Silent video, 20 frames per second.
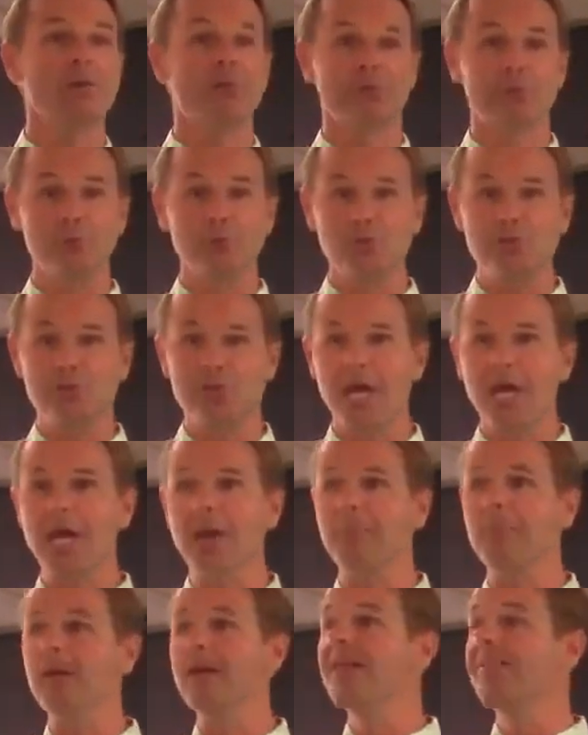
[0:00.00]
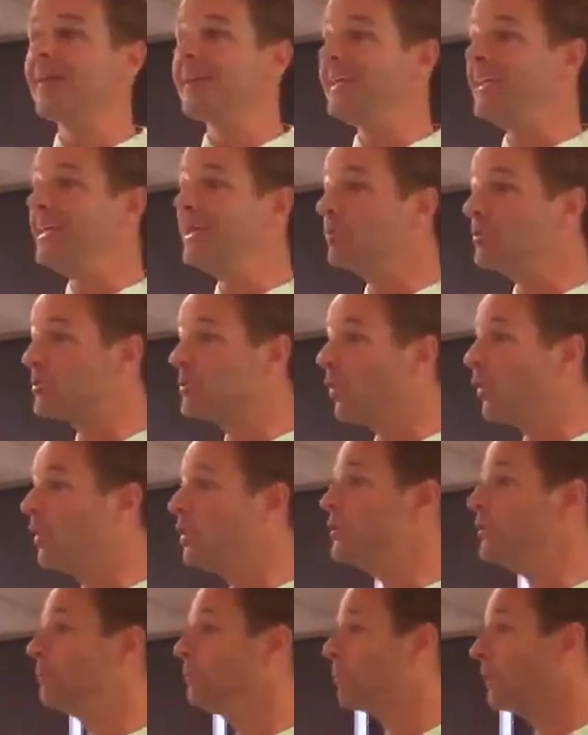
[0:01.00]
through Shem that he was
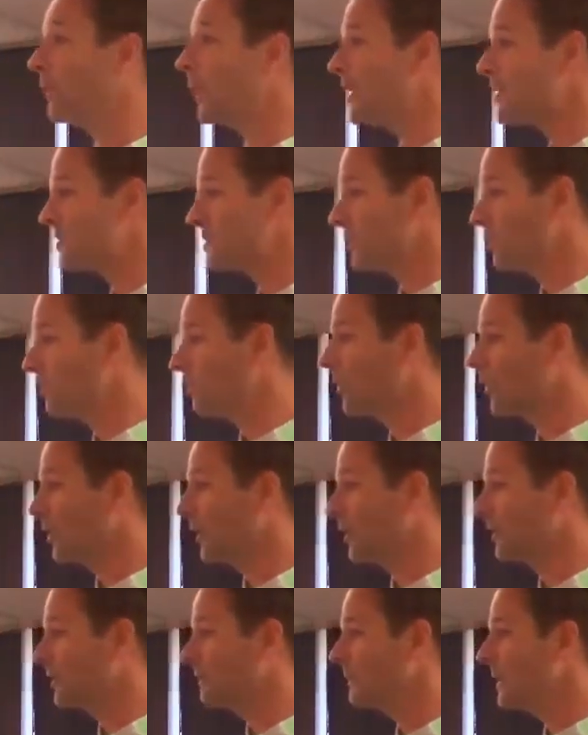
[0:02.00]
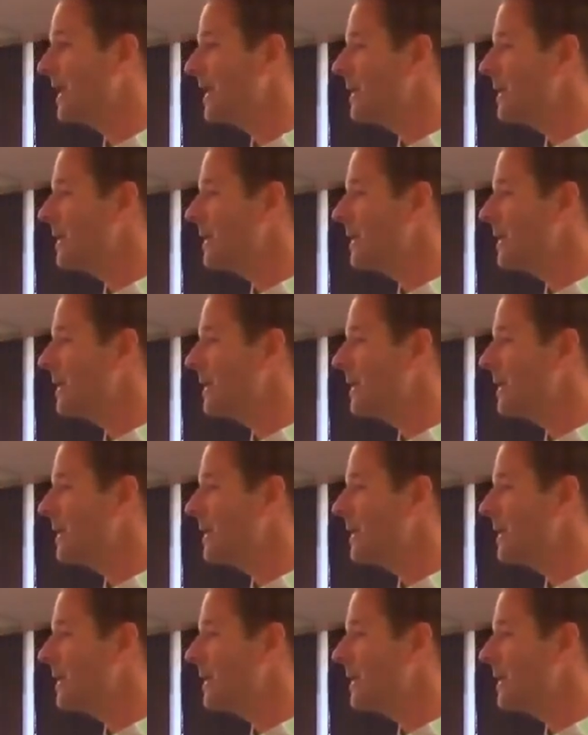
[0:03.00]
going to bless the world.